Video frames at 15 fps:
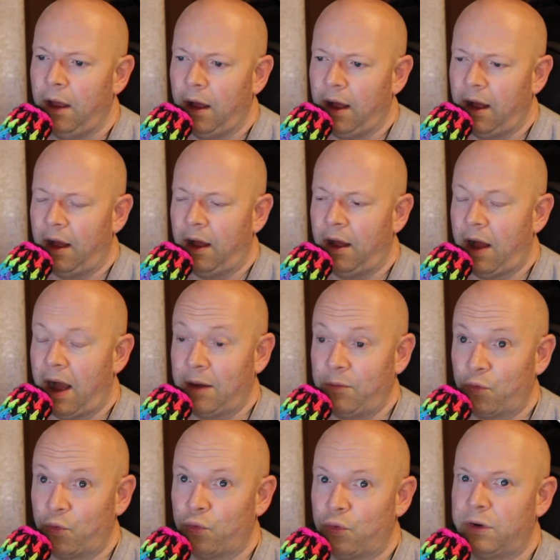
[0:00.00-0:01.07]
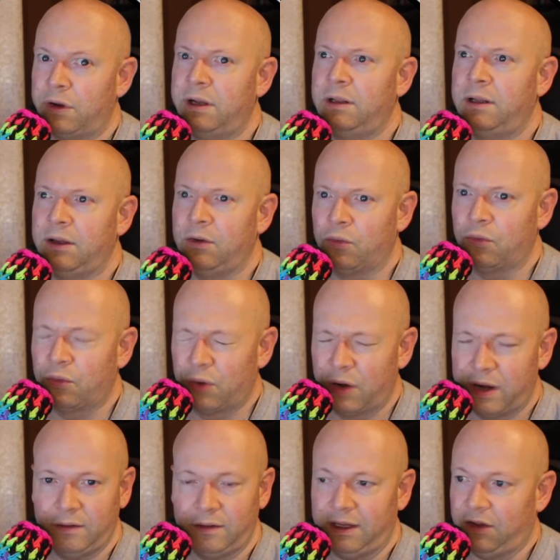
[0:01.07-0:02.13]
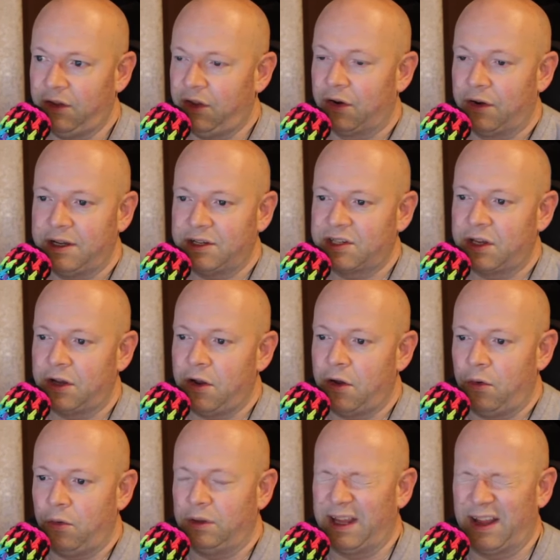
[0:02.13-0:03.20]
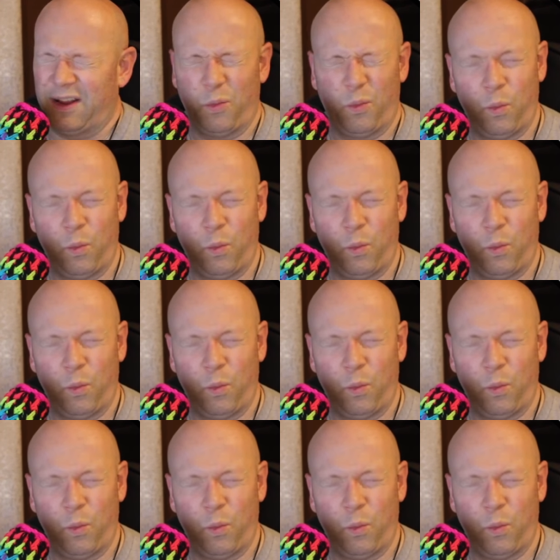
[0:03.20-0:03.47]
I'm really, really curious to know, like,